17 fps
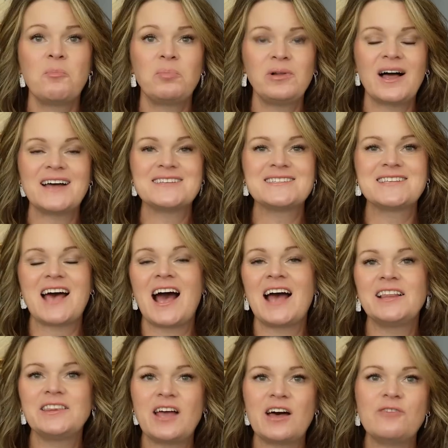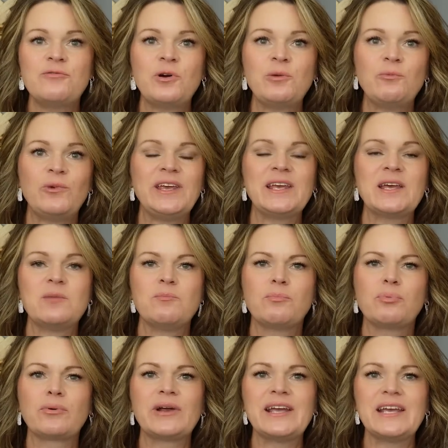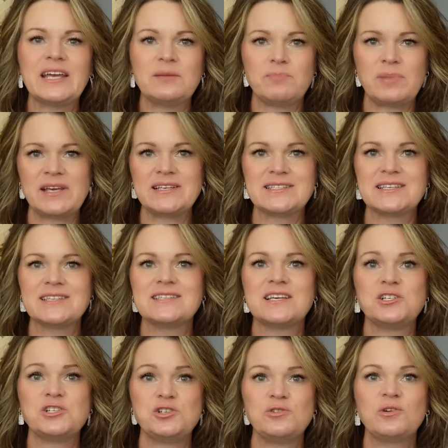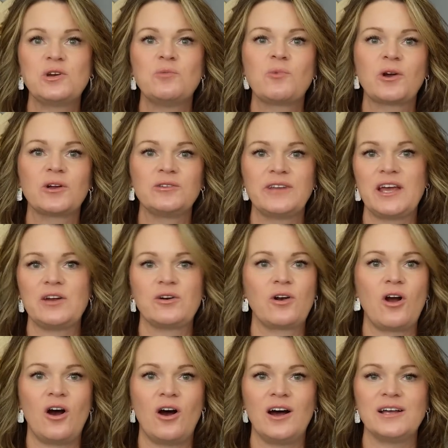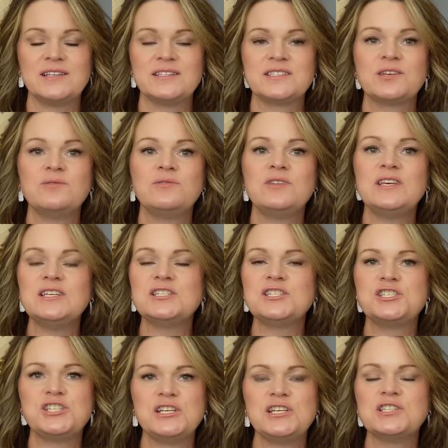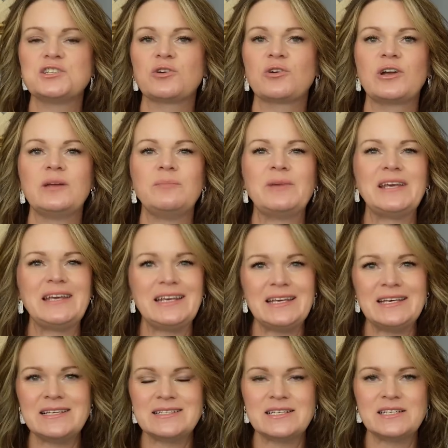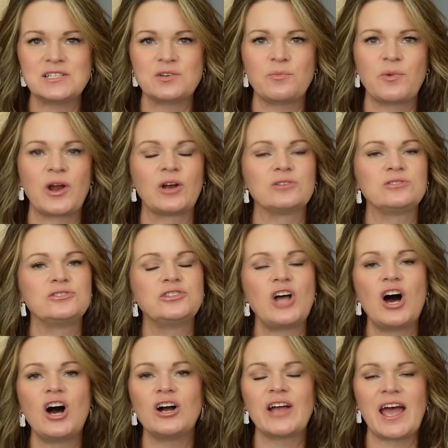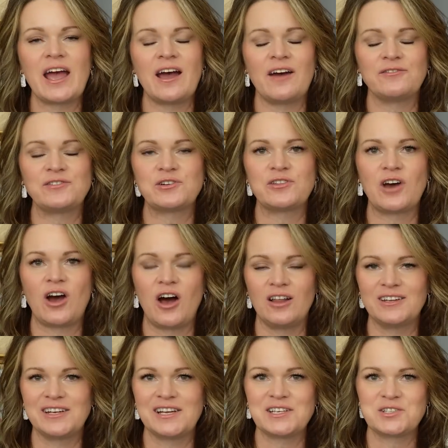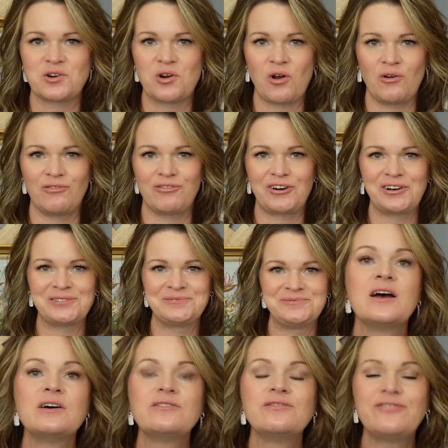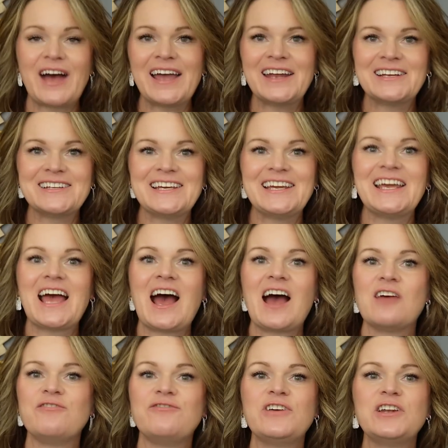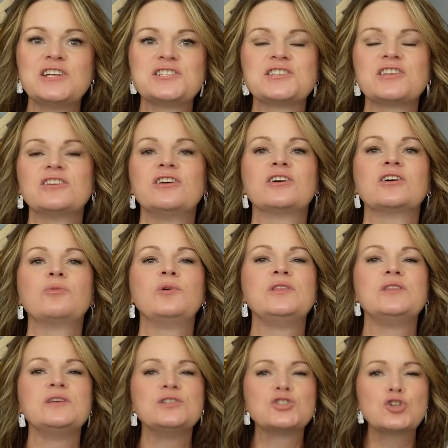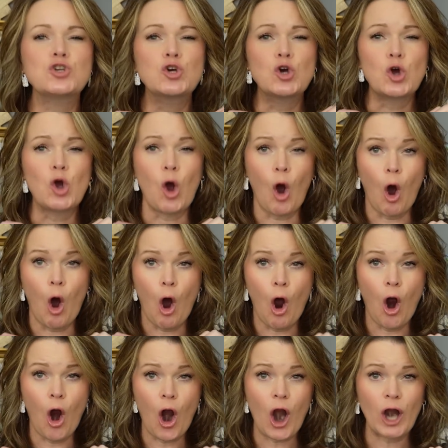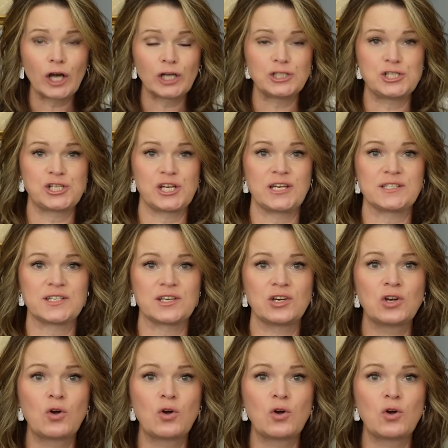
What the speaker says: Plus, I love when we can bring in pieces that you can wear later on. So these jeans are going to be easy to wear long after the holidays are over. Finally, I finished the look with these gorgeous